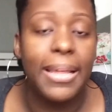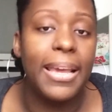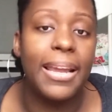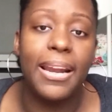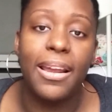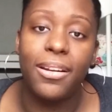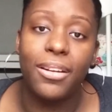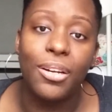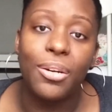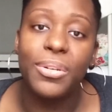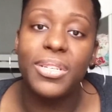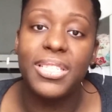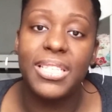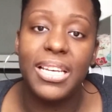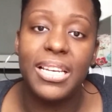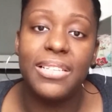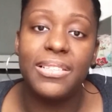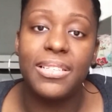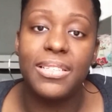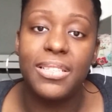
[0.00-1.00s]
And I know it
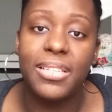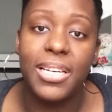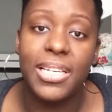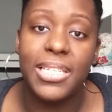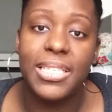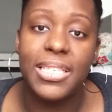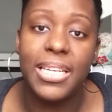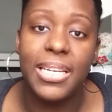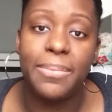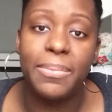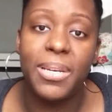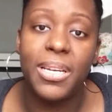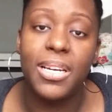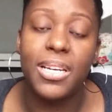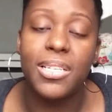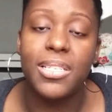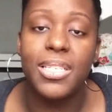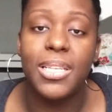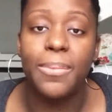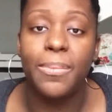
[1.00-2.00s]
sounds disgusting
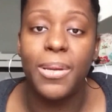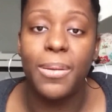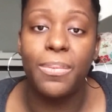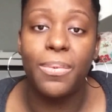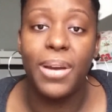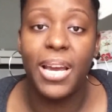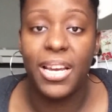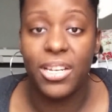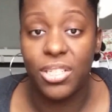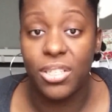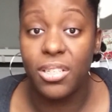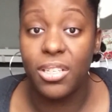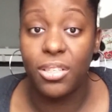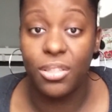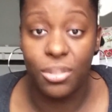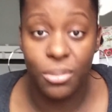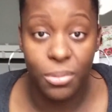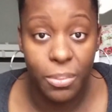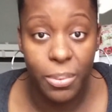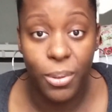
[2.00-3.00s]
because some people actually
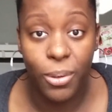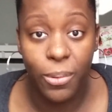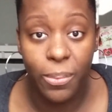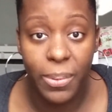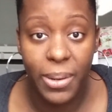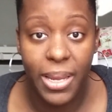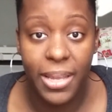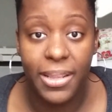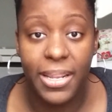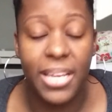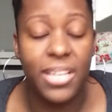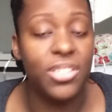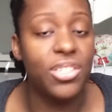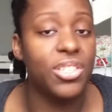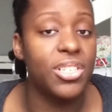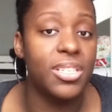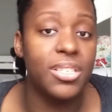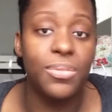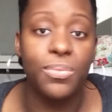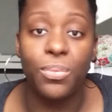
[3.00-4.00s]
do poop, and
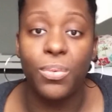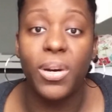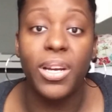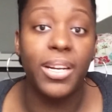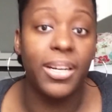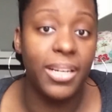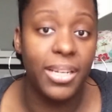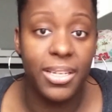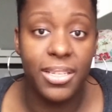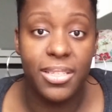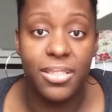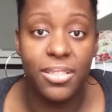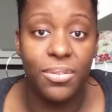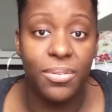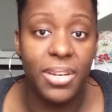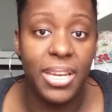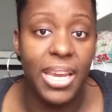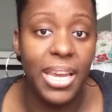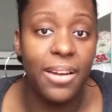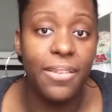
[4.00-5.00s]
that's just what it is.
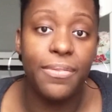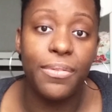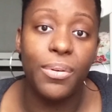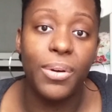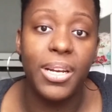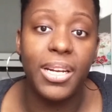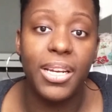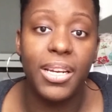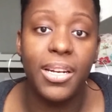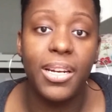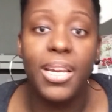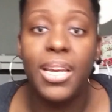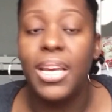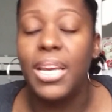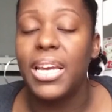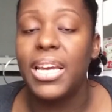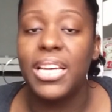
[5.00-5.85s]
You can't avoid it.